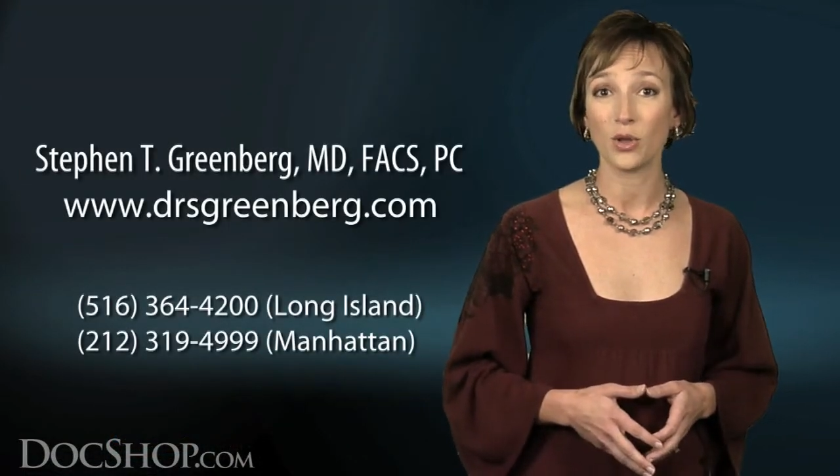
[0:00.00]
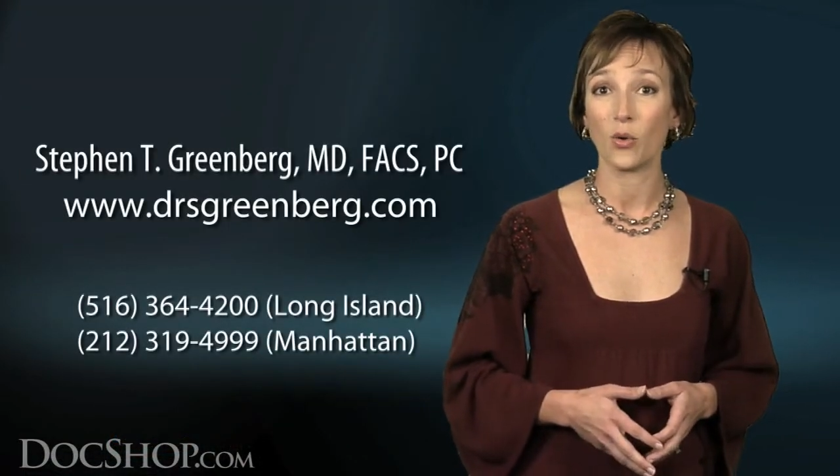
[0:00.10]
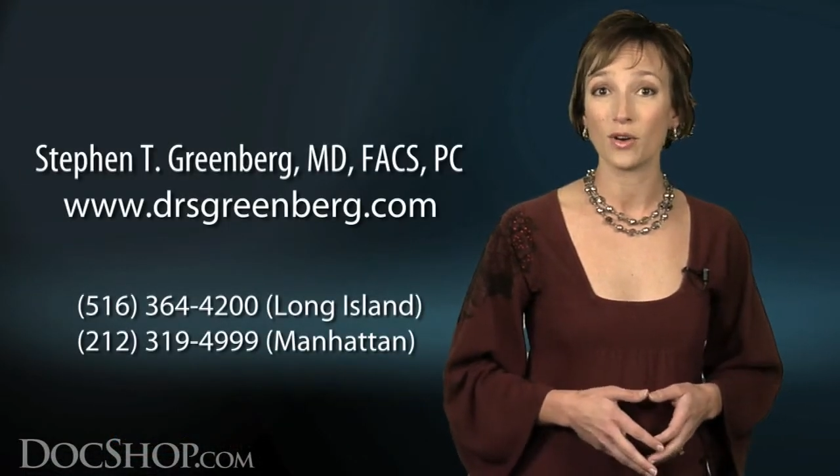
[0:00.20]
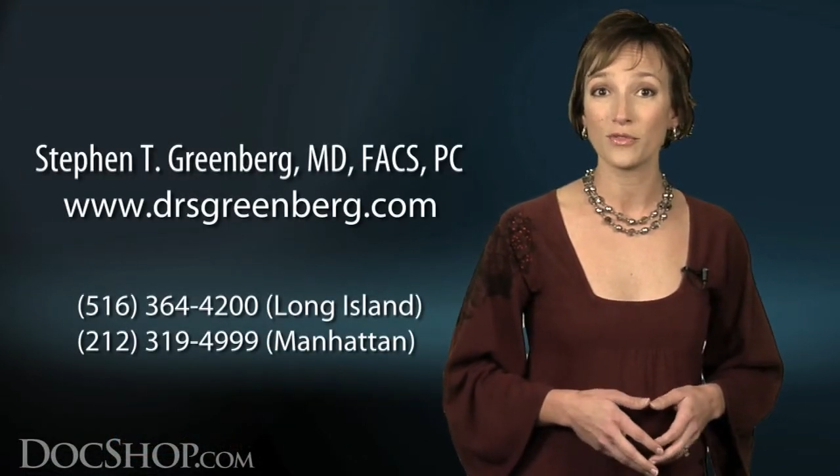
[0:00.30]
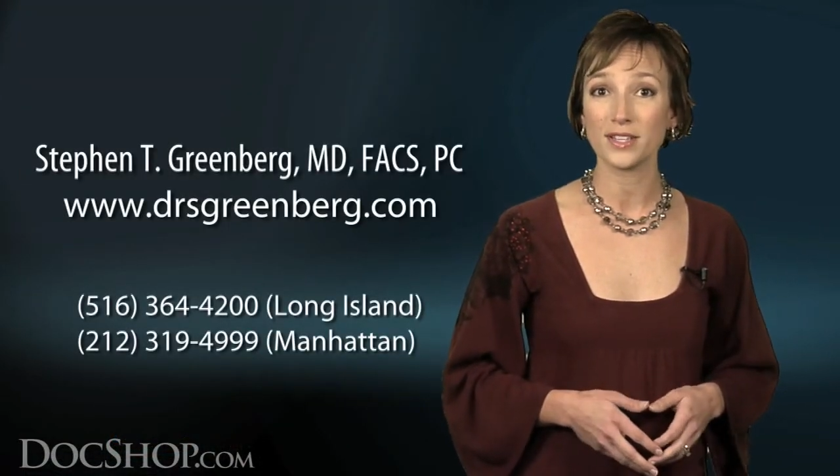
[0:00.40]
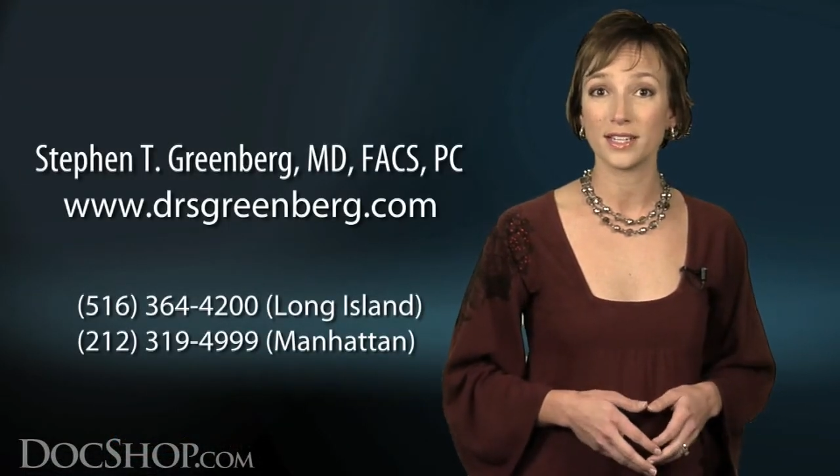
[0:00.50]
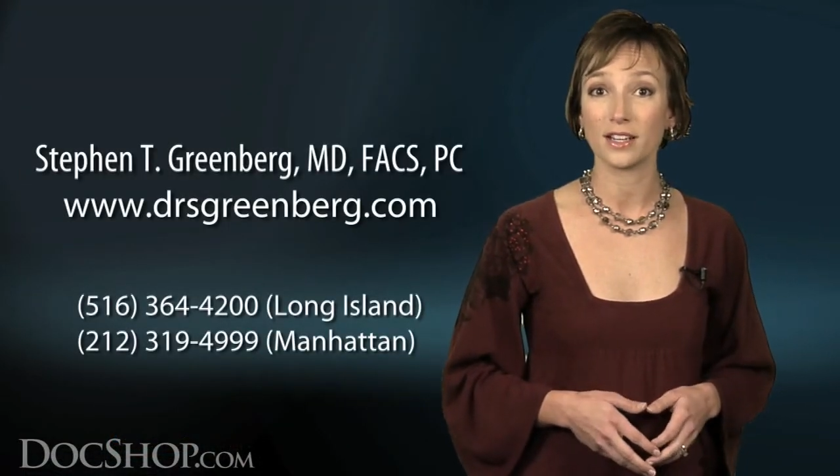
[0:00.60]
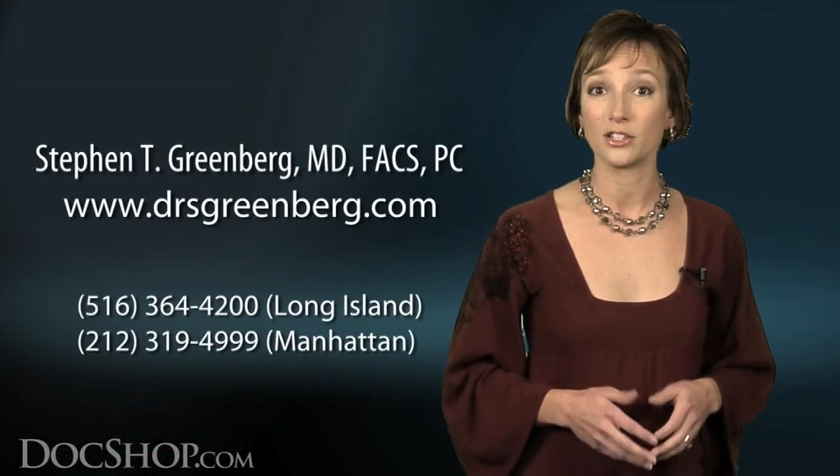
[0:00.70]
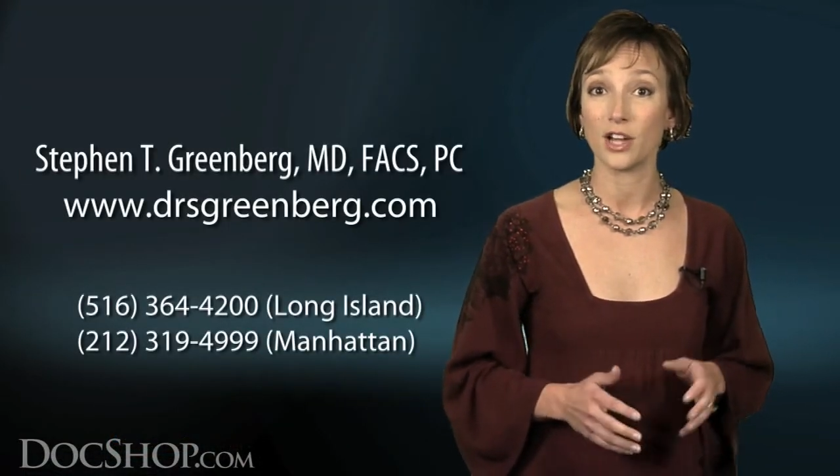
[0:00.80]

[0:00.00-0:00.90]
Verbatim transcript: or visit